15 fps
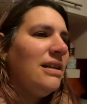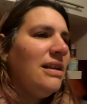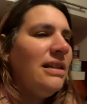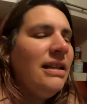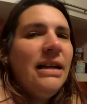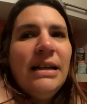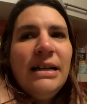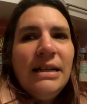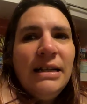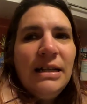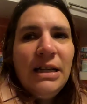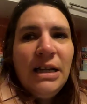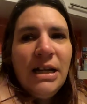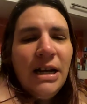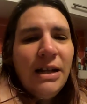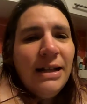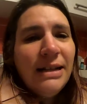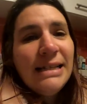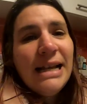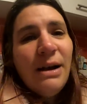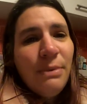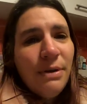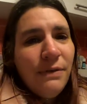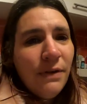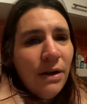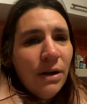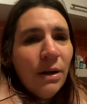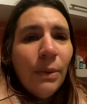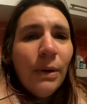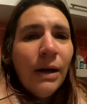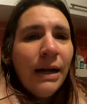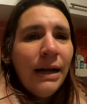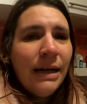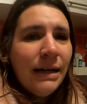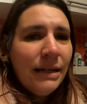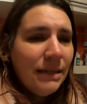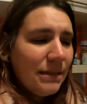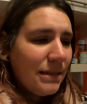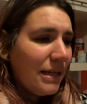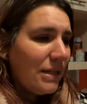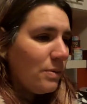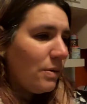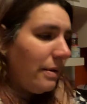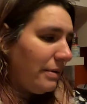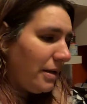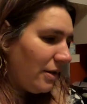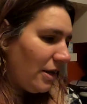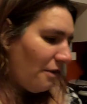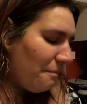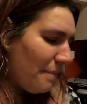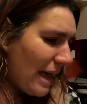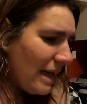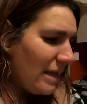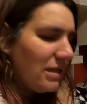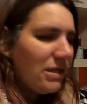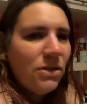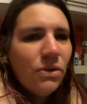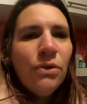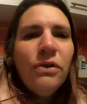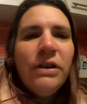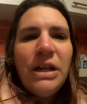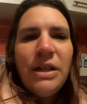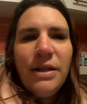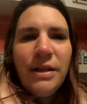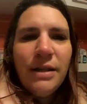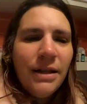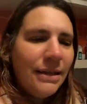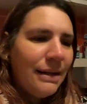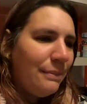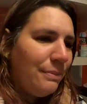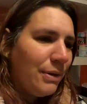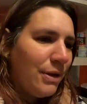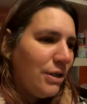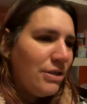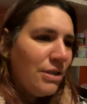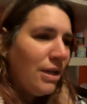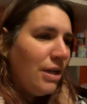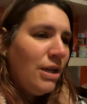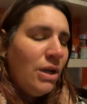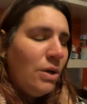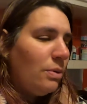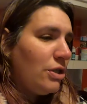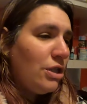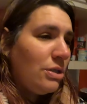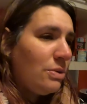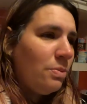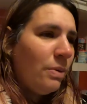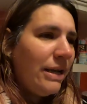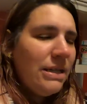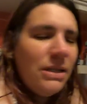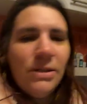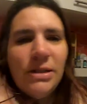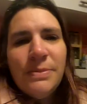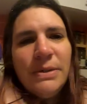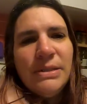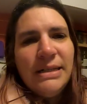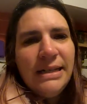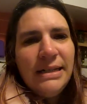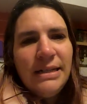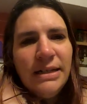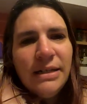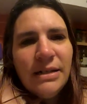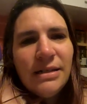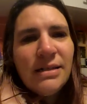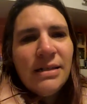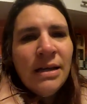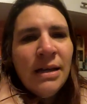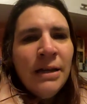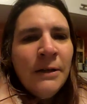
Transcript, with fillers: that's like that. You know, that's how we roll, and that's why we don't have pets or anything like that because we're just way too spontaneous.